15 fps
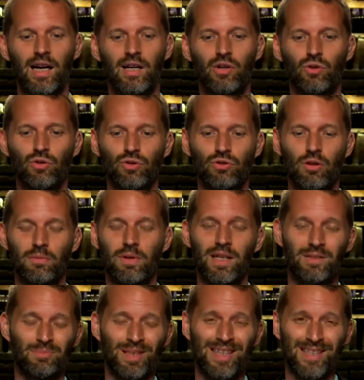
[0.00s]
Google's Chromecast.
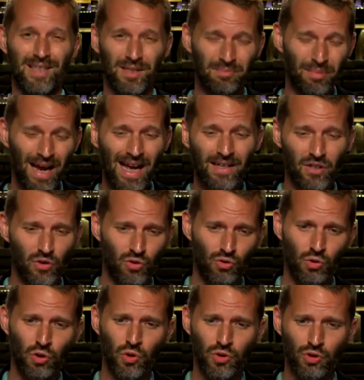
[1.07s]
This is bad news.
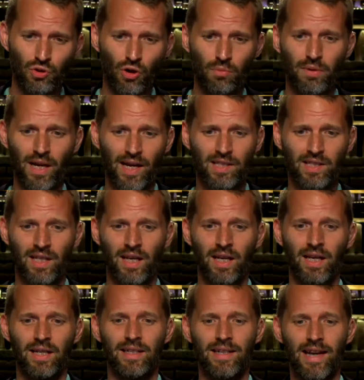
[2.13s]
Google's Chromecast
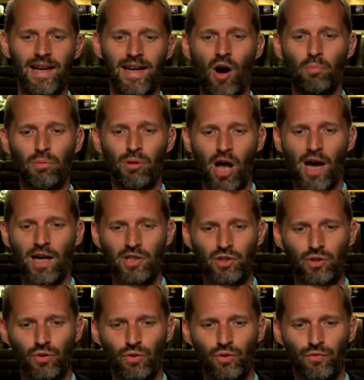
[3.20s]
now blocks
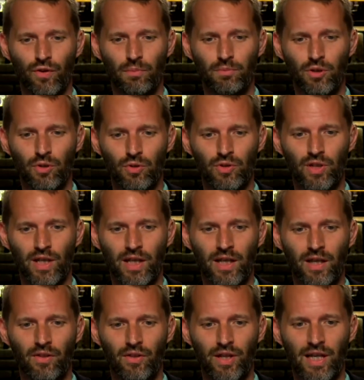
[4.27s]
you from using
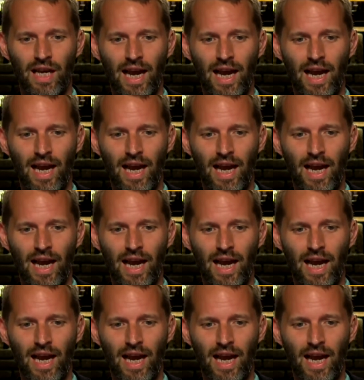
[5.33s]
the